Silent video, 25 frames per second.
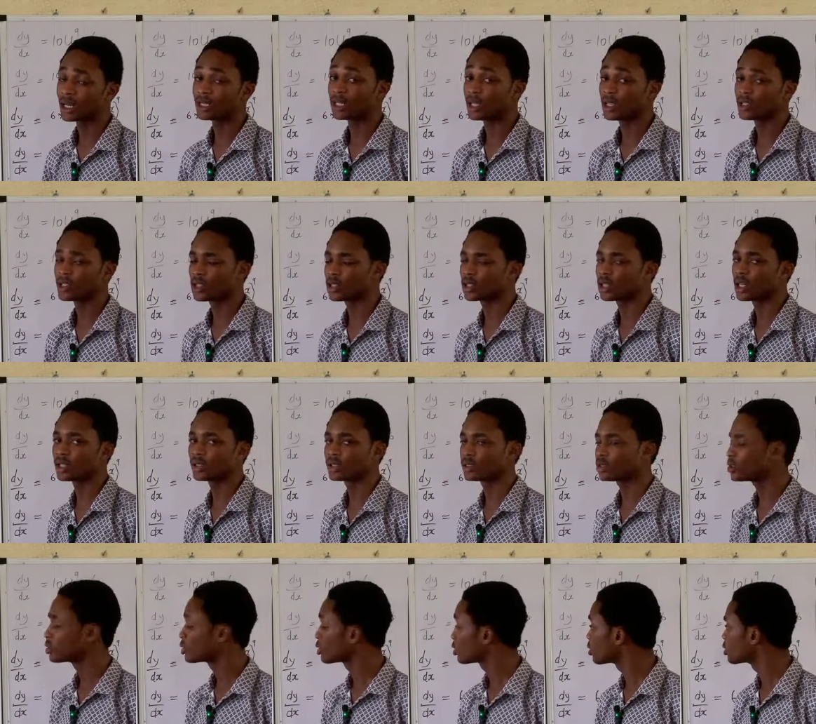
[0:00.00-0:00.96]
attention and
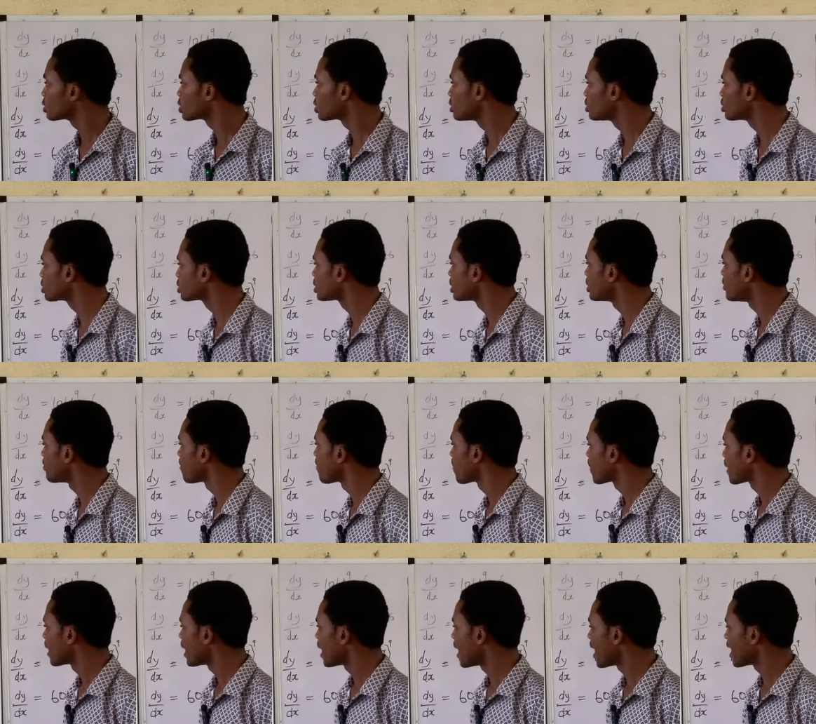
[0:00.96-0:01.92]
close look
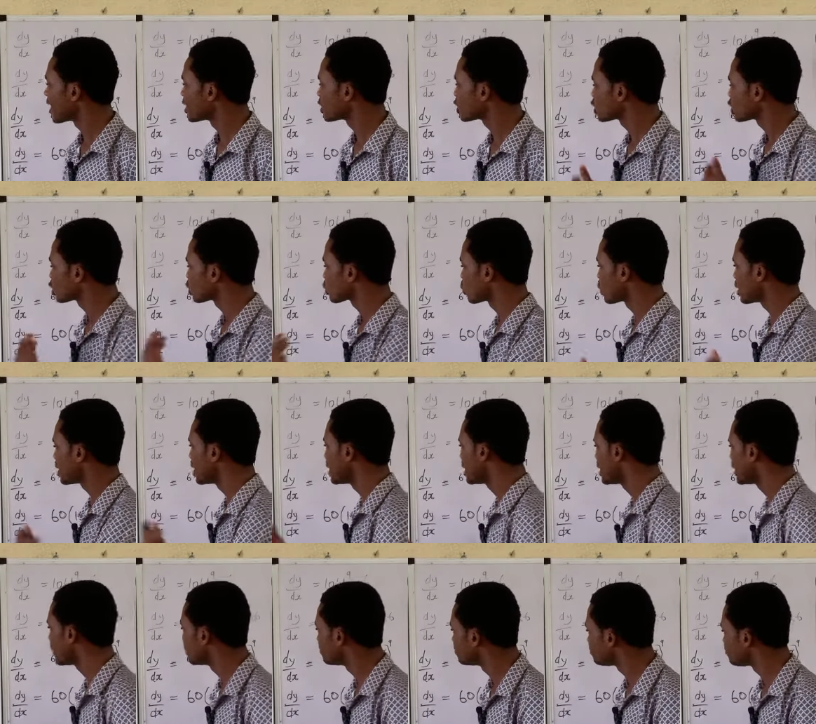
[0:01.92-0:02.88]
as
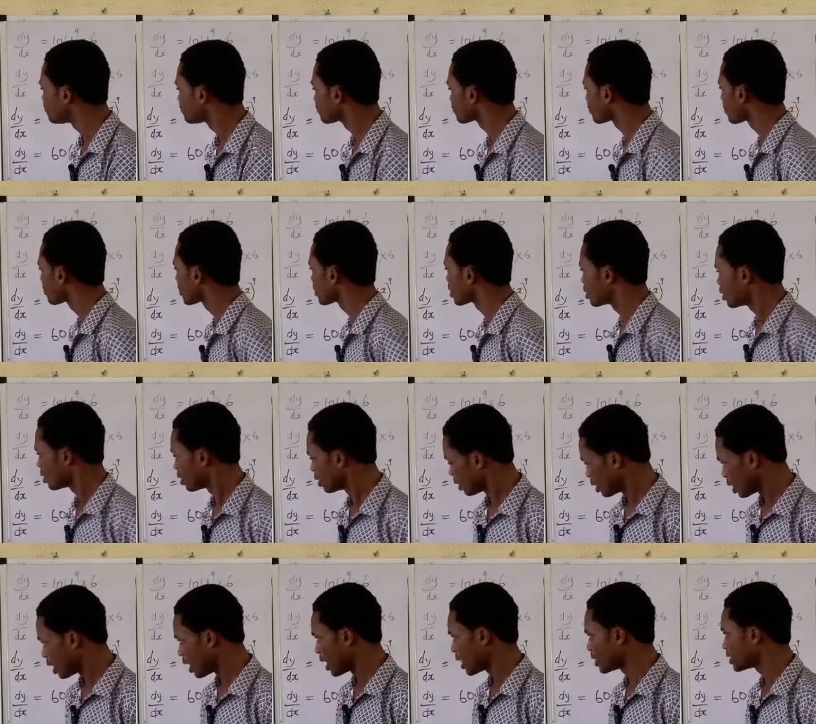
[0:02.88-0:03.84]

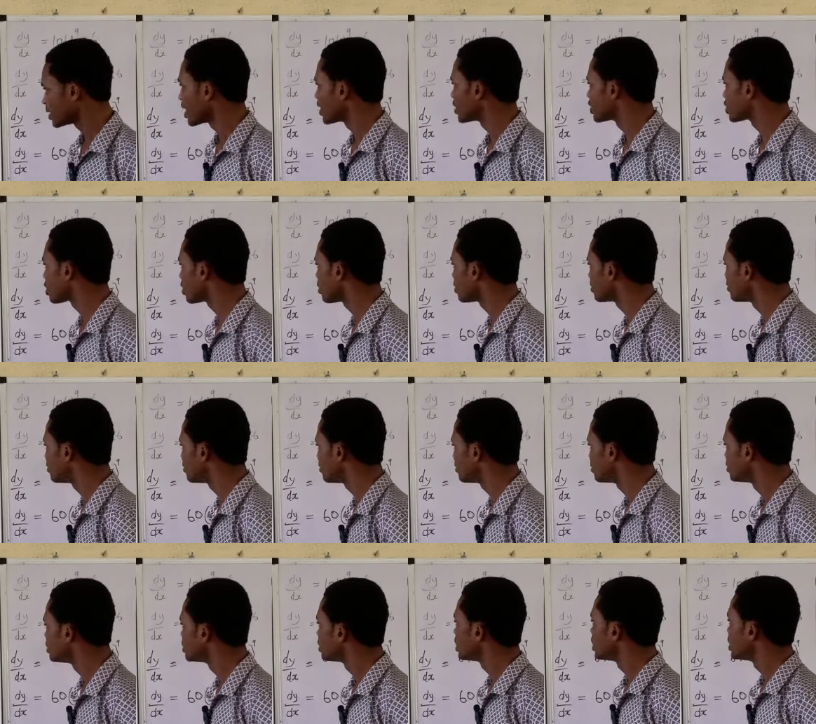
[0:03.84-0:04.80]
I solve.
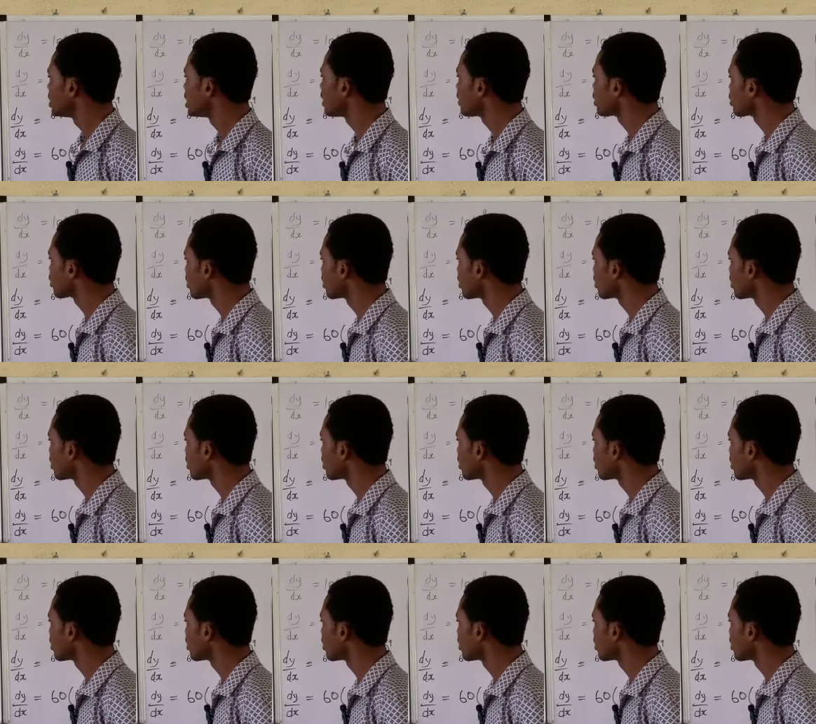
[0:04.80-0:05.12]
Now,